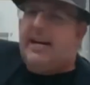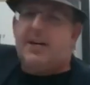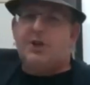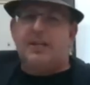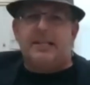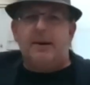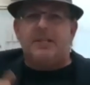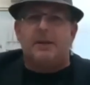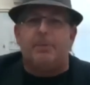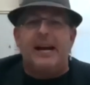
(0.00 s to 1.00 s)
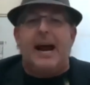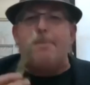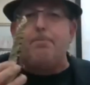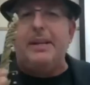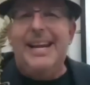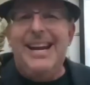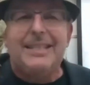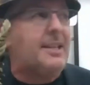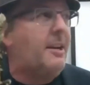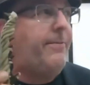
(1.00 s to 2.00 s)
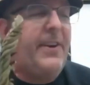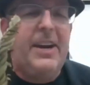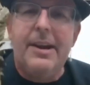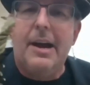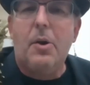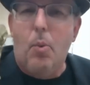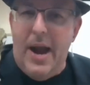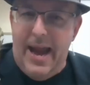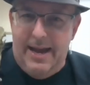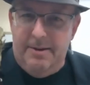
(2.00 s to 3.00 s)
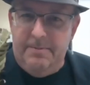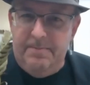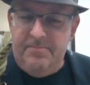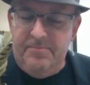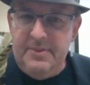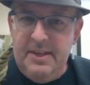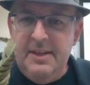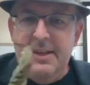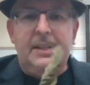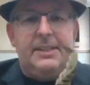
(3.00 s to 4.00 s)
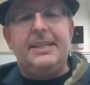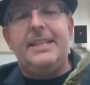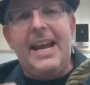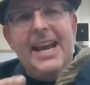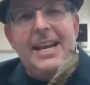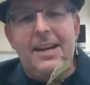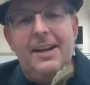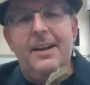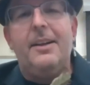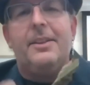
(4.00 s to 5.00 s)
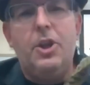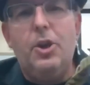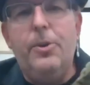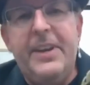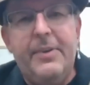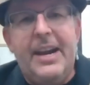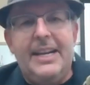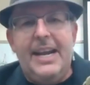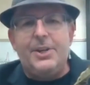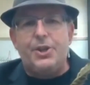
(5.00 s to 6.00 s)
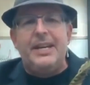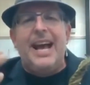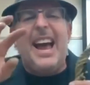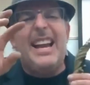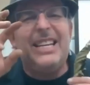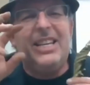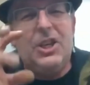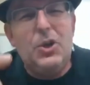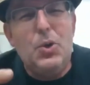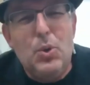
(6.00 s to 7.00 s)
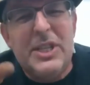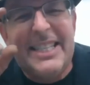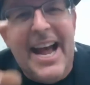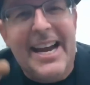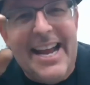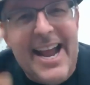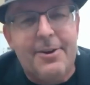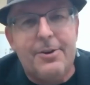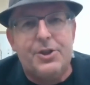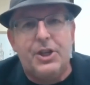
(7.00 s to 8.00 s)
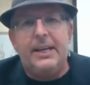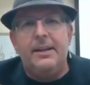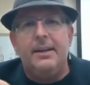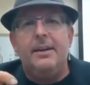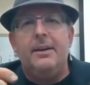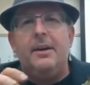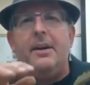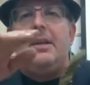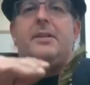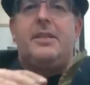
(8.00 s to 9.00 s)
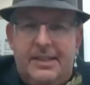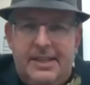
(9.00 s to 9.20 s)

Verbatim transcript: radiation is coming to the planet, and plants have figured out a way to take the UV radiation and use that energy to